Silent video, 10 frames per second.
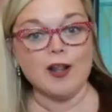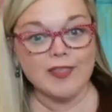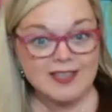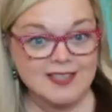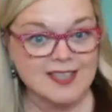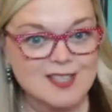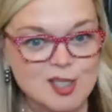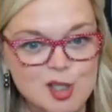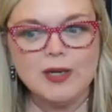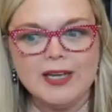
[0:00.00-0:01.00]
these things, and
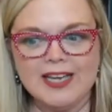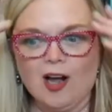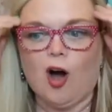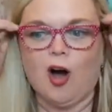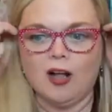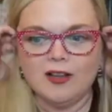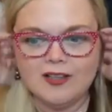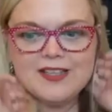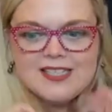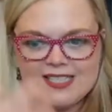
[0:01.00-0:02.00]
you will get all of
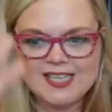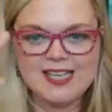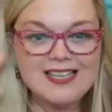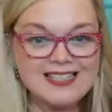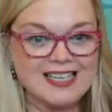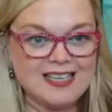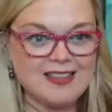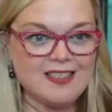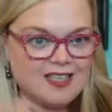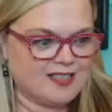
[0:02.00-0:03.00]
these things
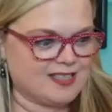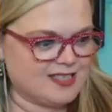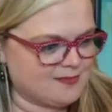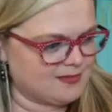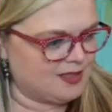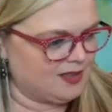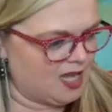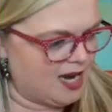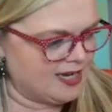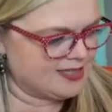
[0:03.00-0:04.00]
in this
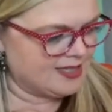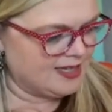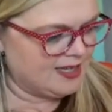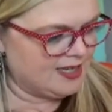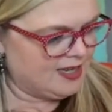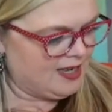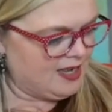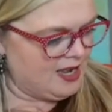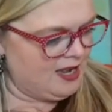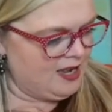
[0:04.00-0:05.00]
lot.
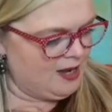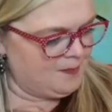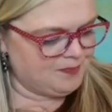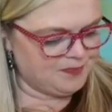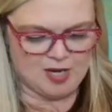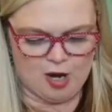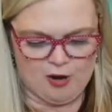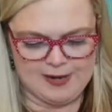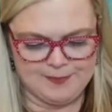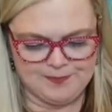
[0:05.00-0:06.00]
Um, all
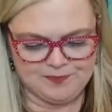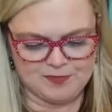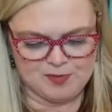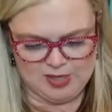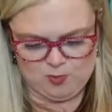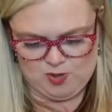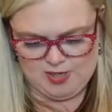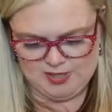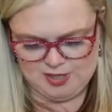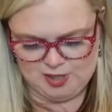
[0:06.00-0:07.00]
right, you get
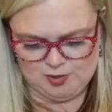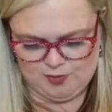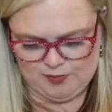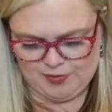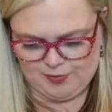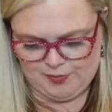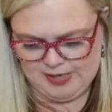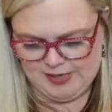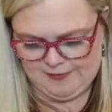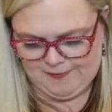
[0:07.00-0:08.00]
one, two,
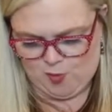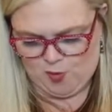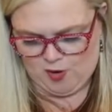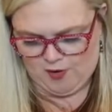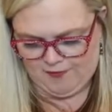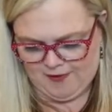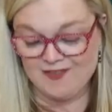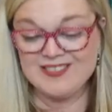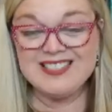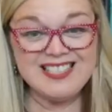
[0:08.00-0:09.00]
three, four, five,
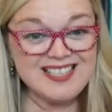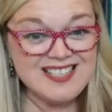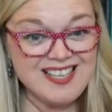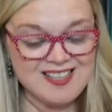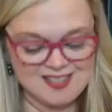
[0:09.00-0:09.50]
six things